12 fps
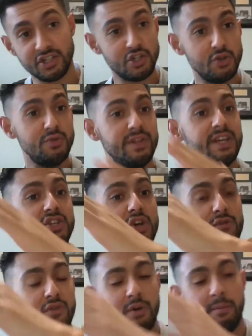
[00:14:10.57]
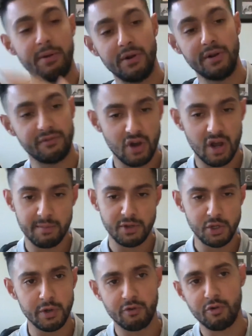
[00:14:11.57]
do this over a period of time and
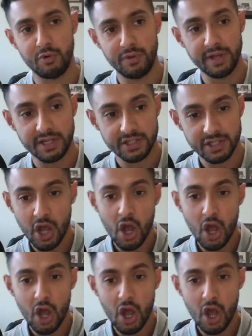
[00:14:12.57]
you accrue this.